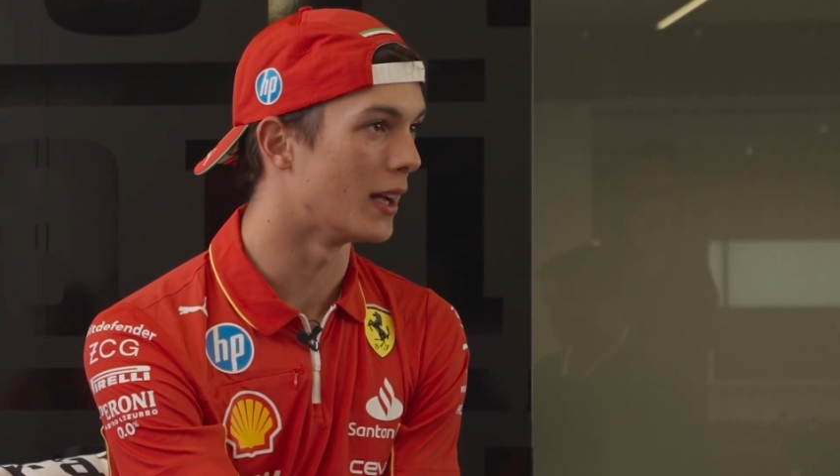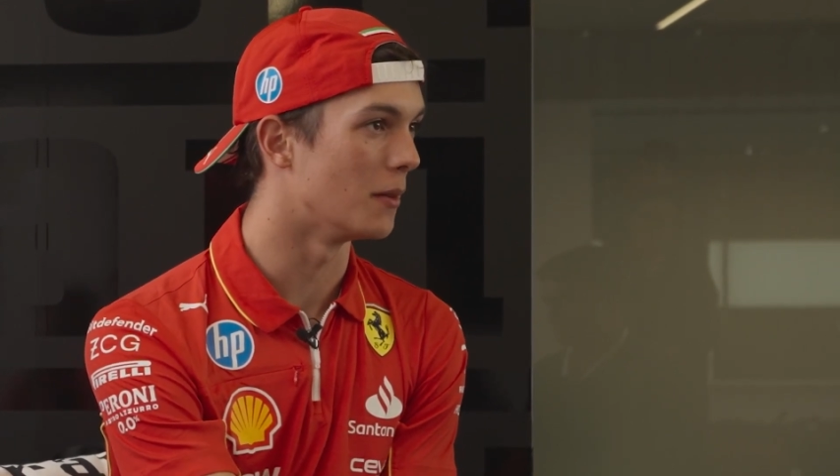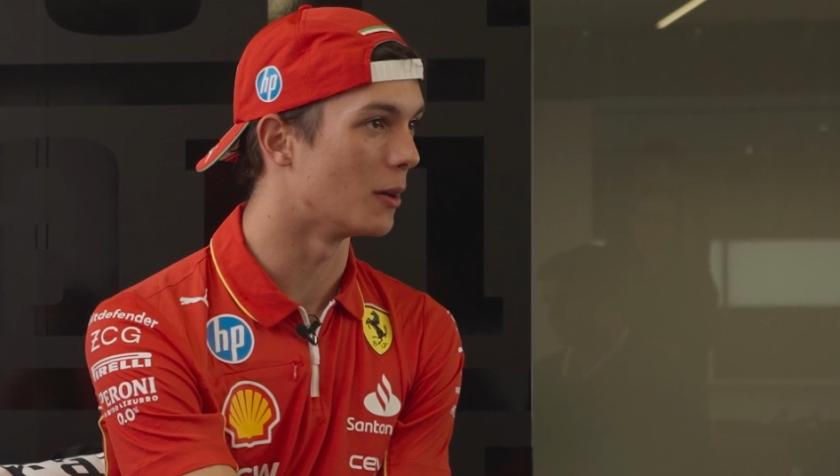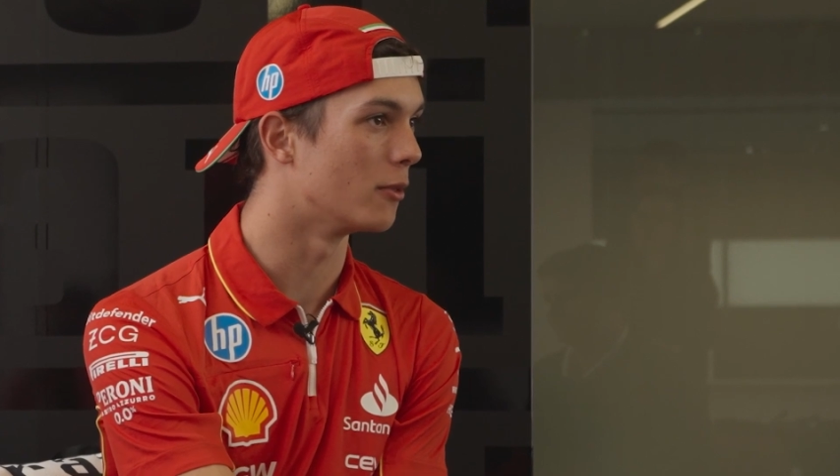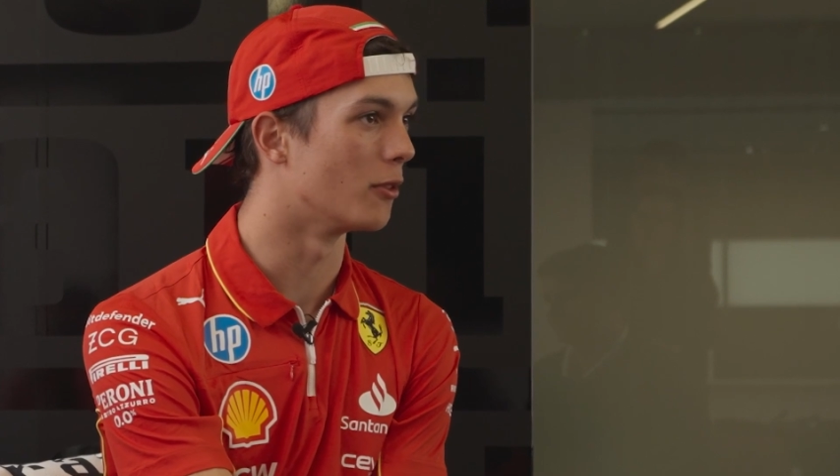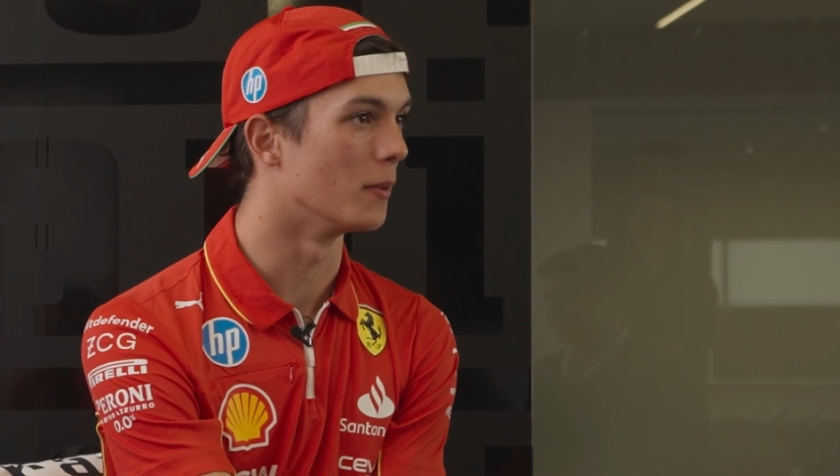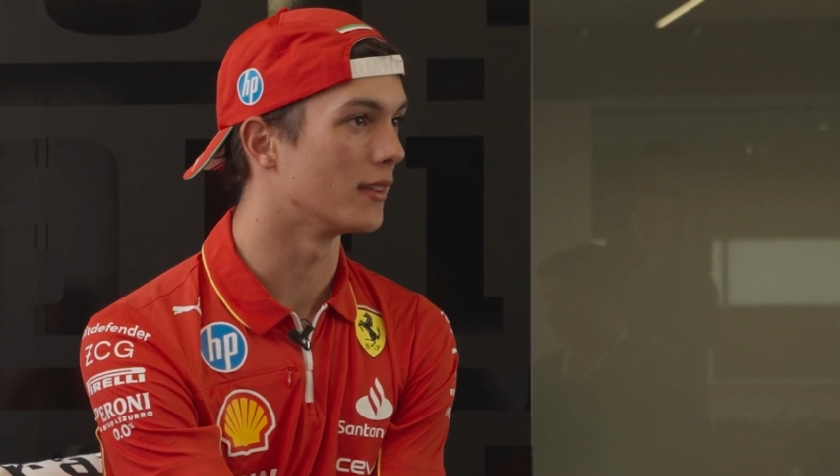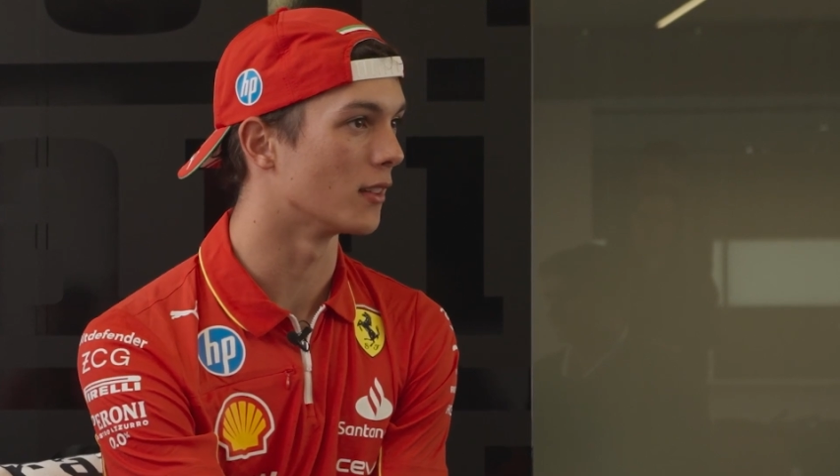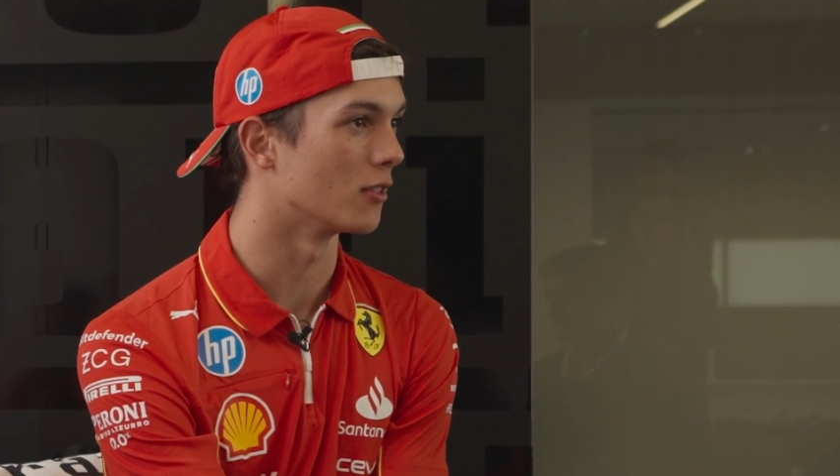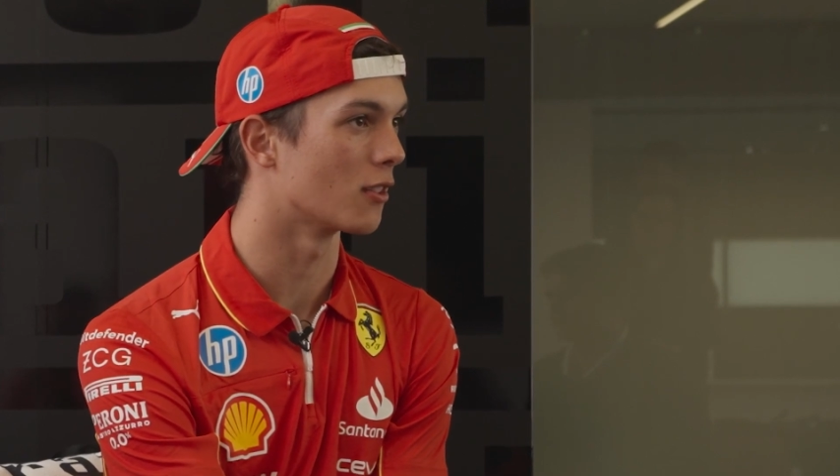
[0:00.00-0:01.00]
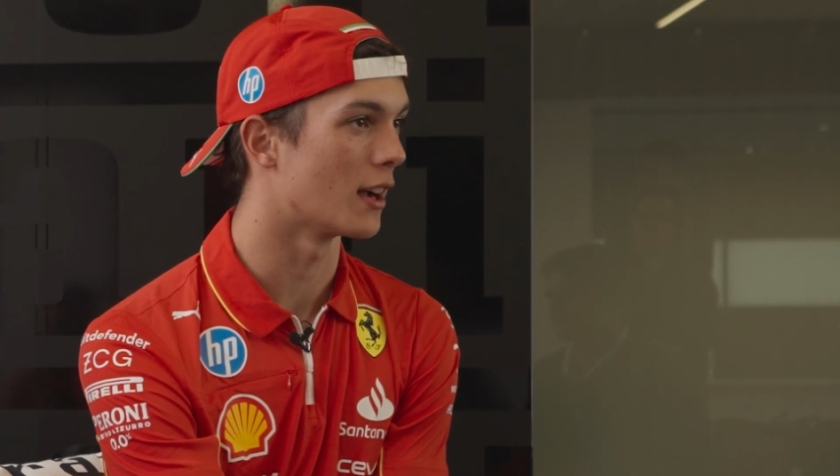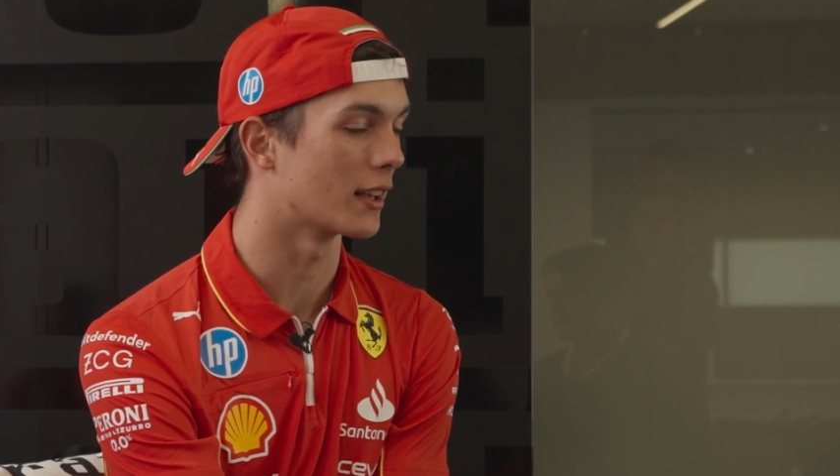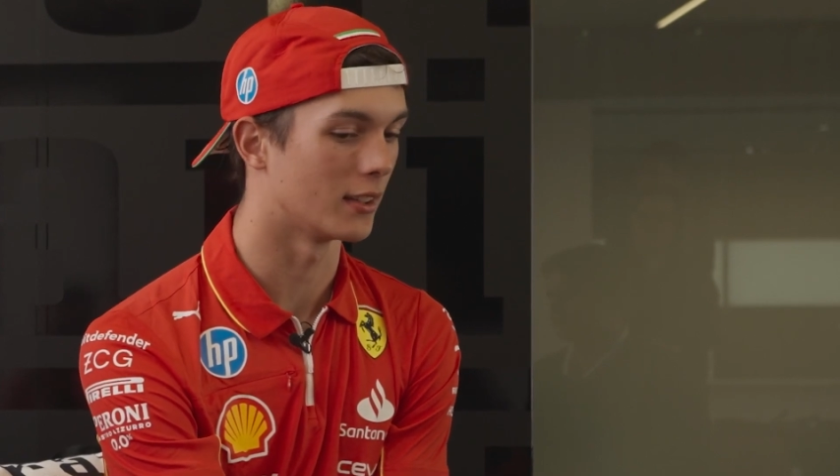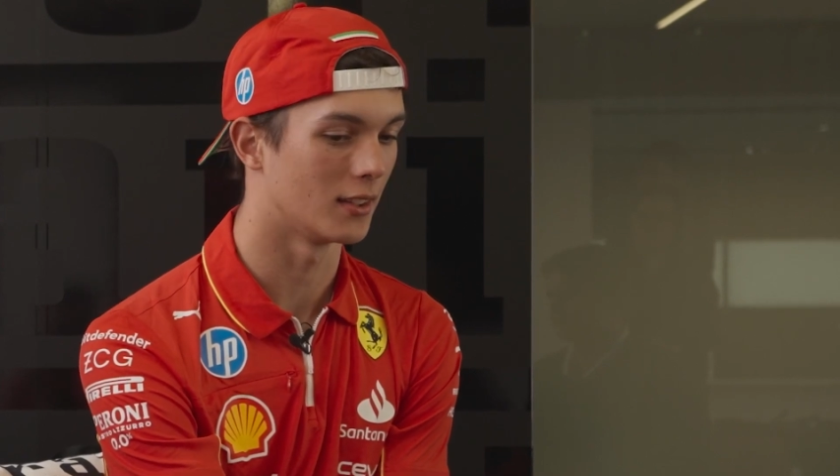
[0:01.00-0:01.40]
my, my performances on track